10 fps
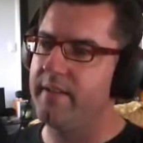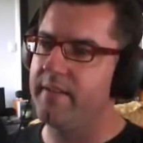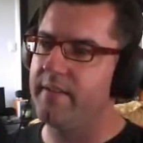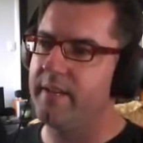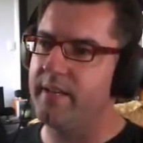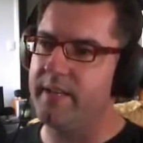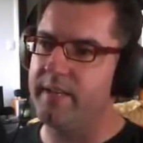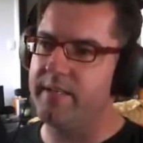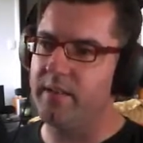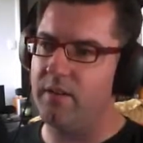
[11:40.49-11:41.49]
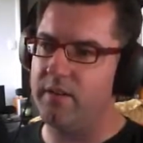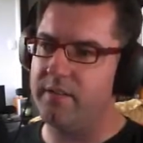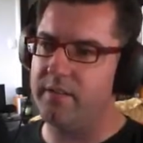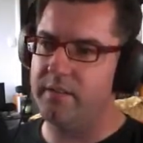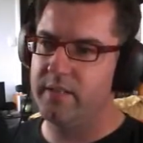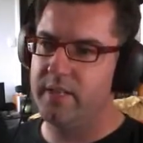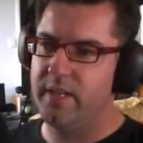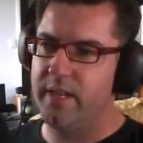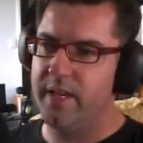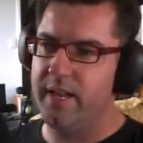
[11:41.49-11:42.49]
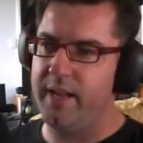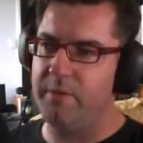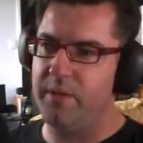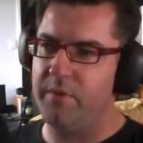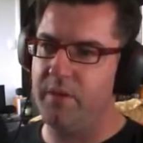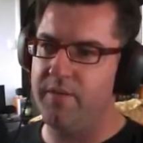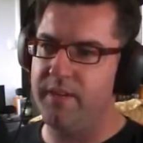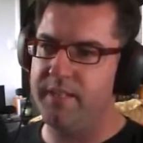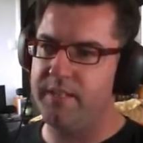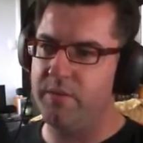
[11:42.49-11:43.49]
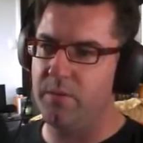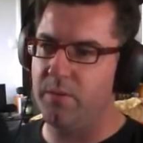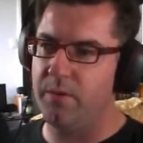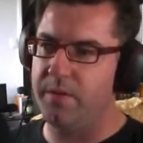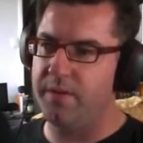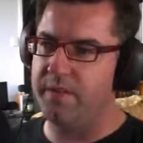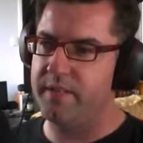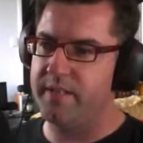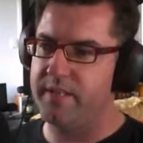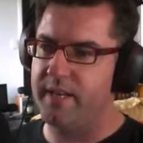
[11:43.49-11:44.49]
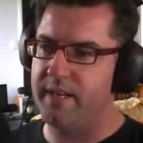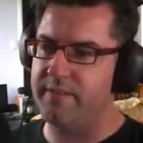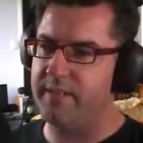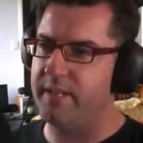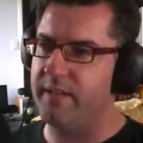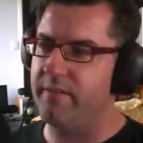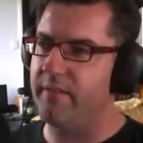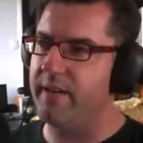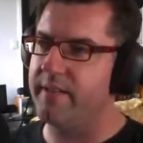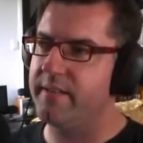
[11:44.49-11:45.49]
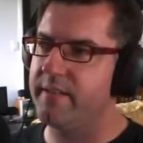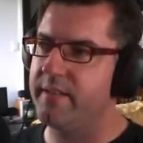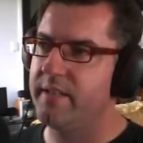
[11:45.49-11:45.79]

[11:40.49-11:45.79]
Right, it's locked. An emblem of a sword is carved in there. Right.